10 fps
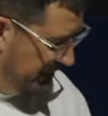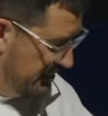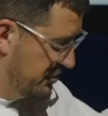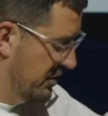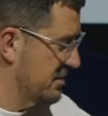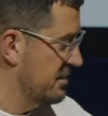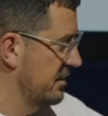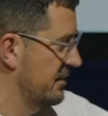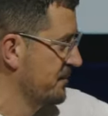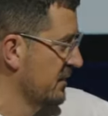a
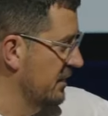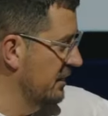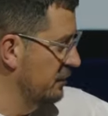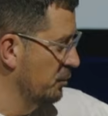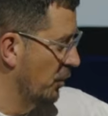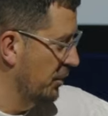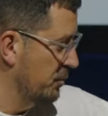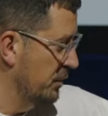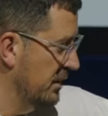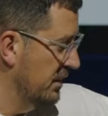structure is what
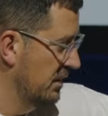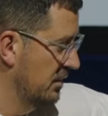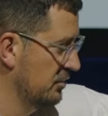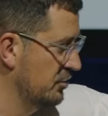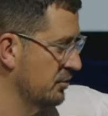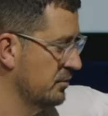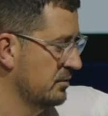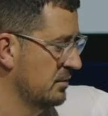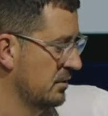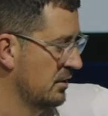we do.
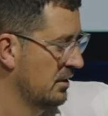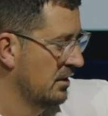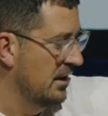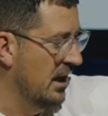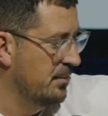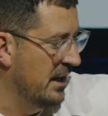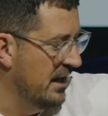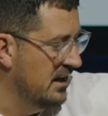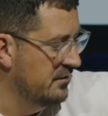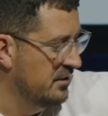Our
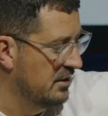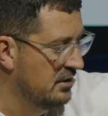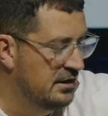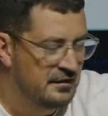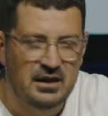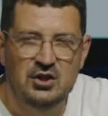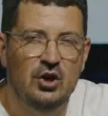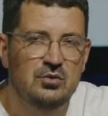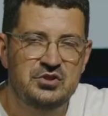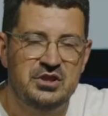behavior, it's our
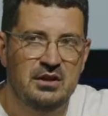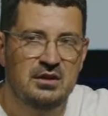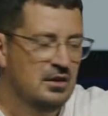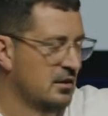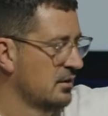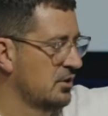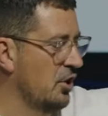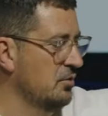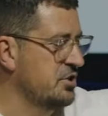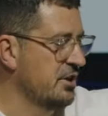culture.
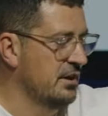Culture